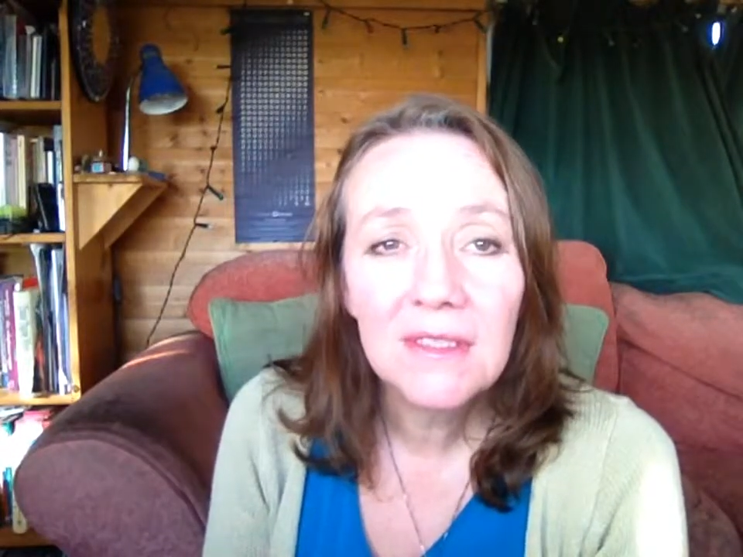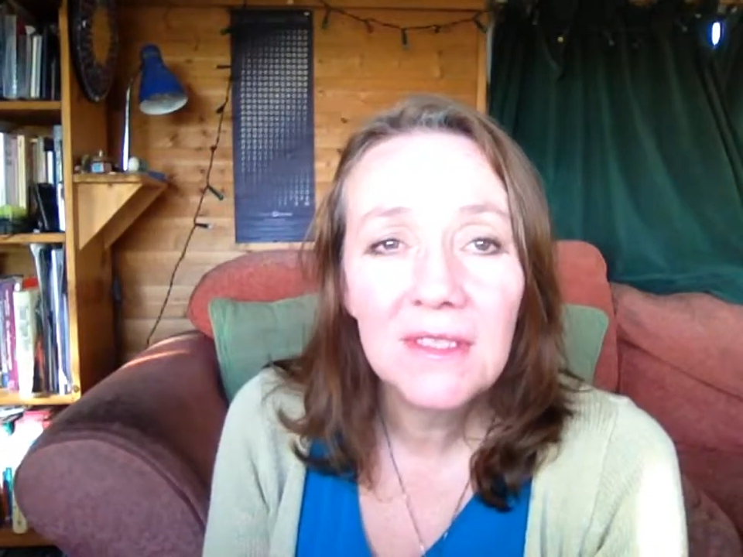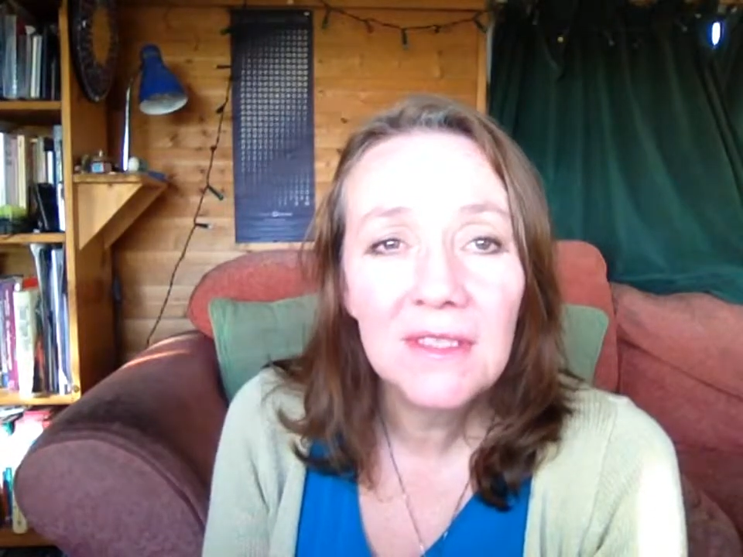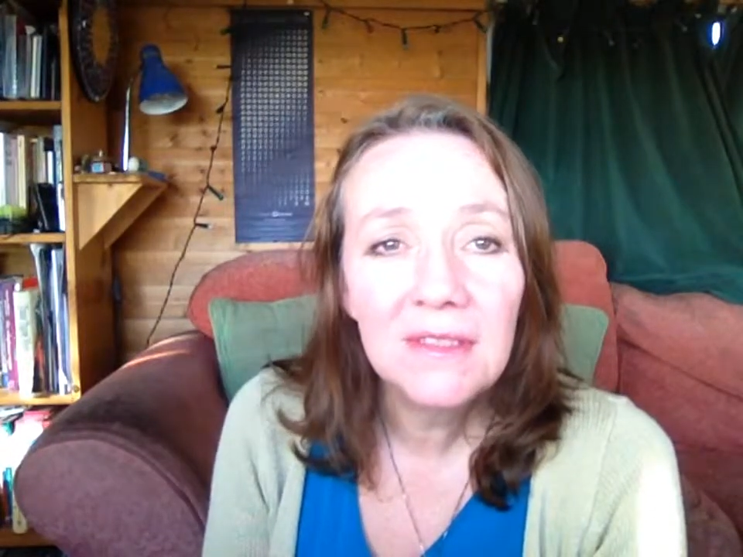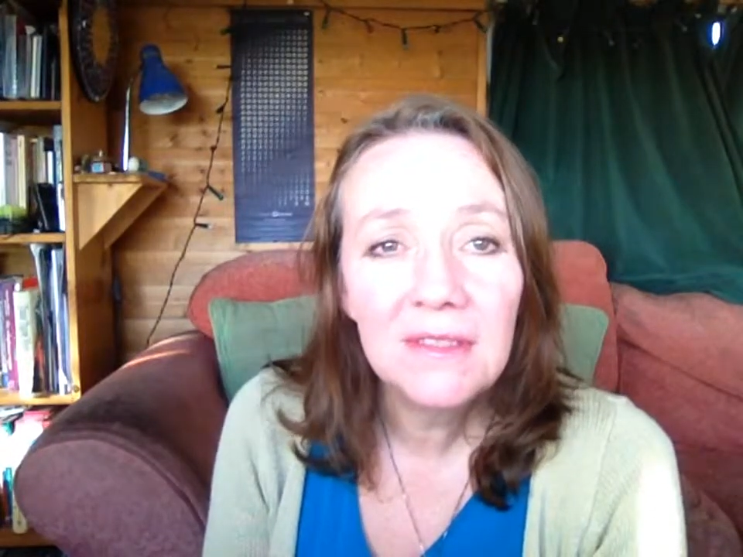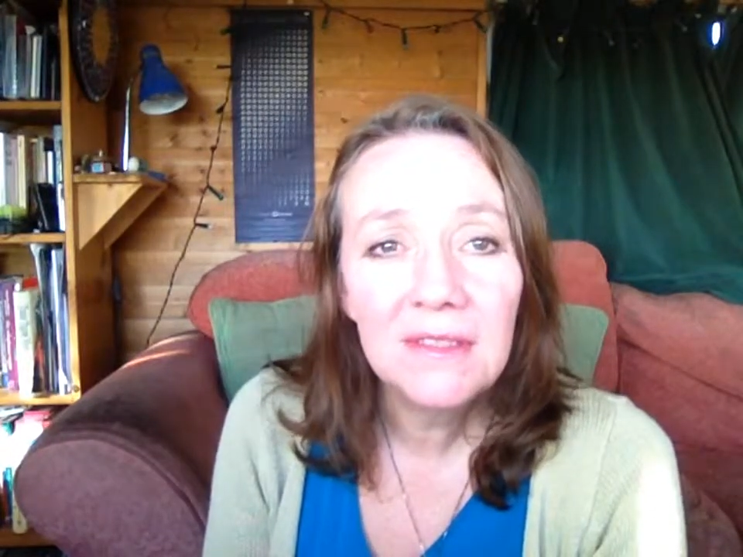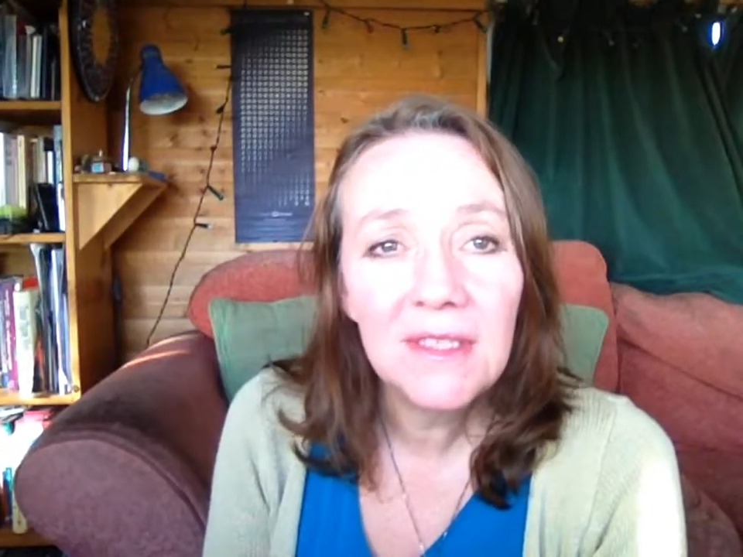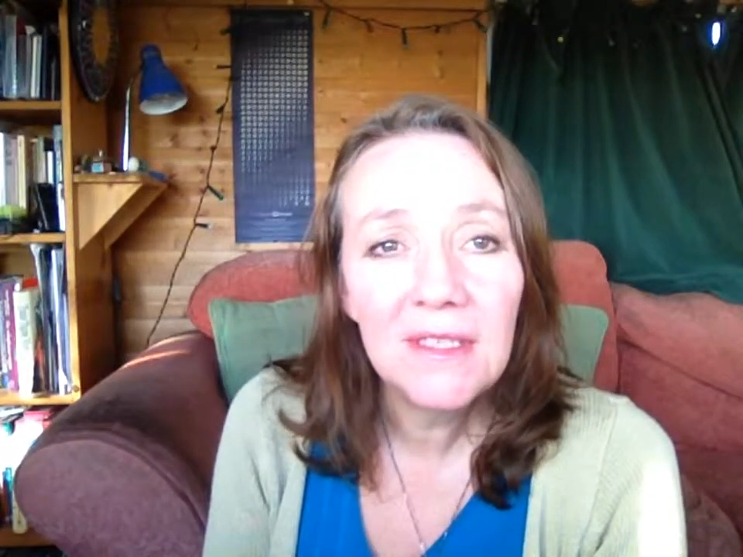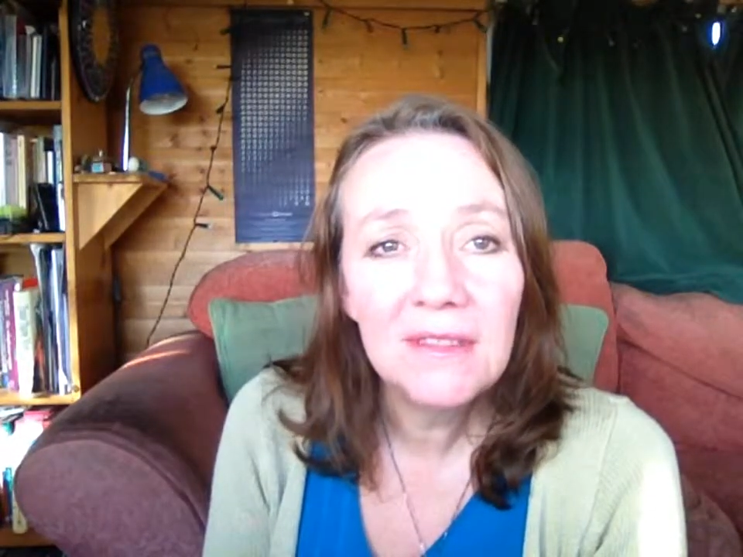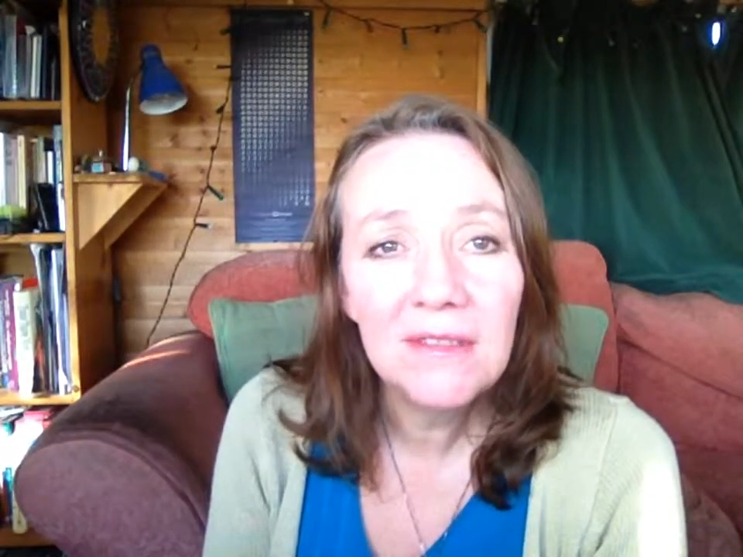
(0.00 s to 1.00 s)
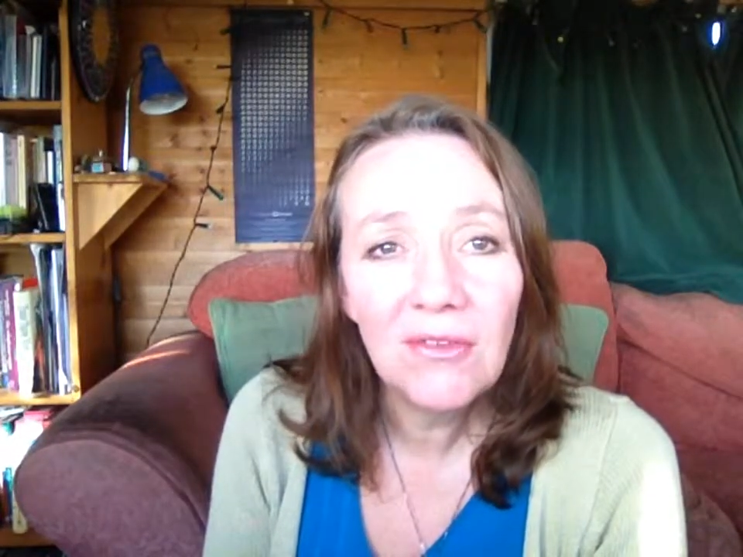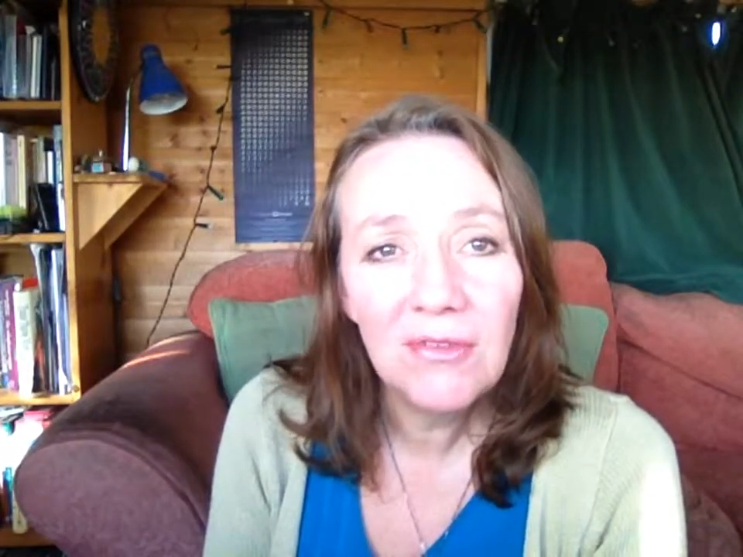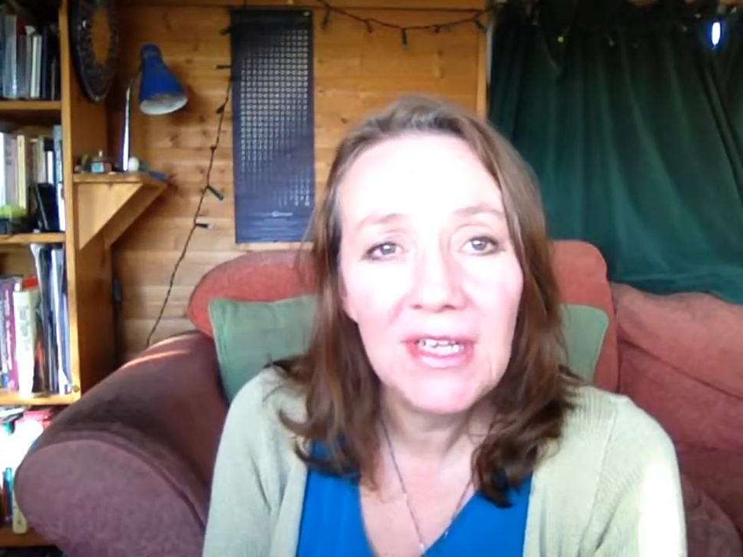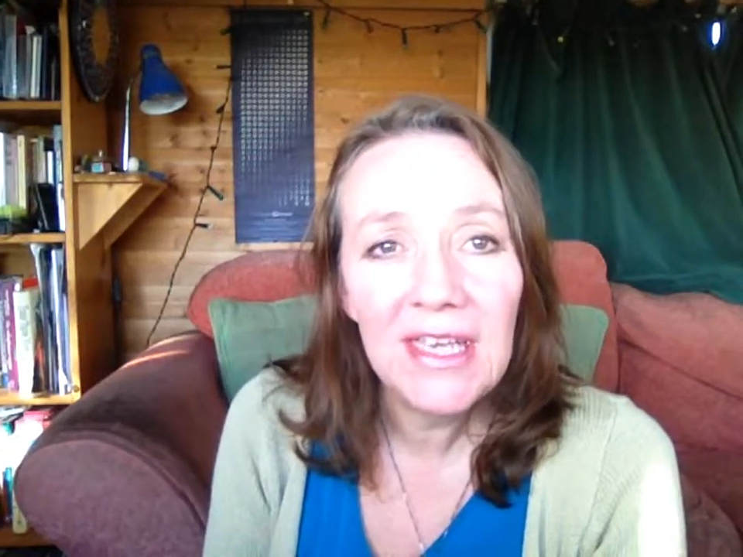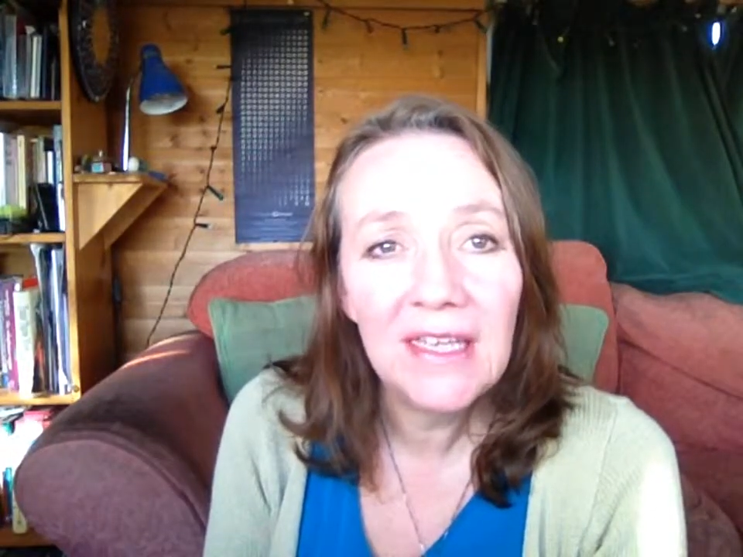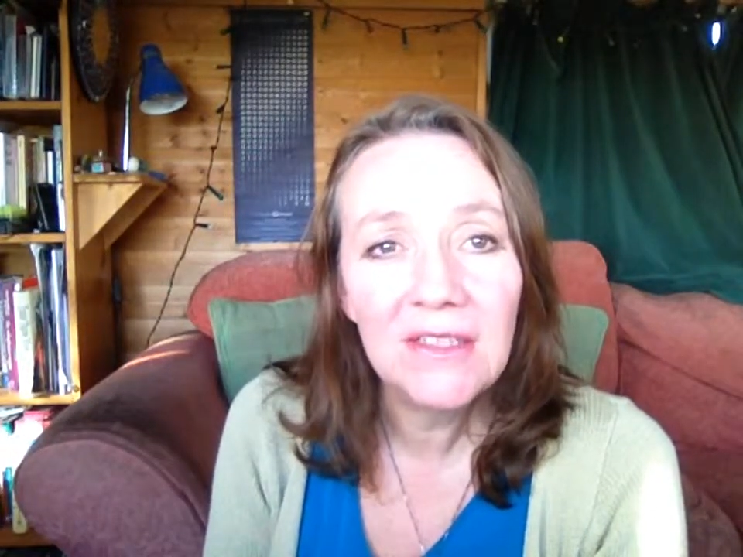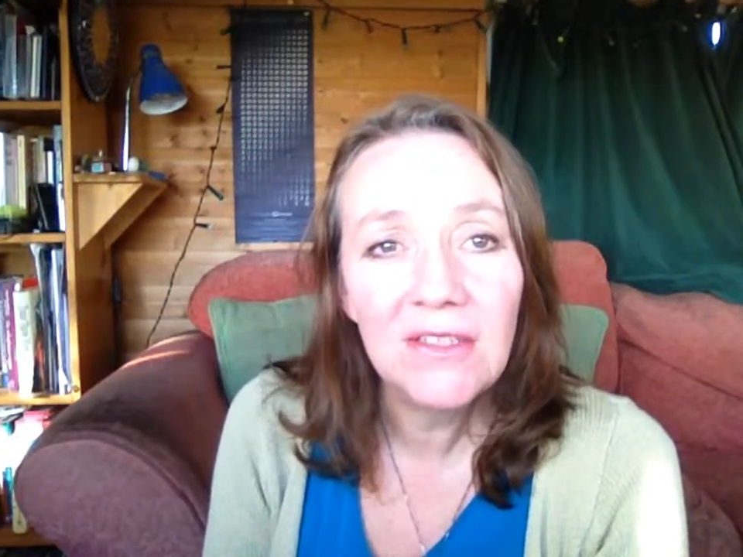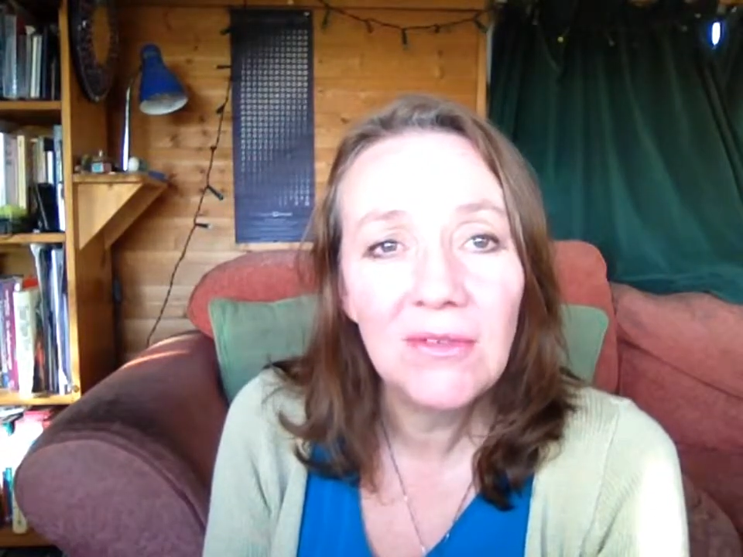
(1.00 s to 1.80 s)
and not really get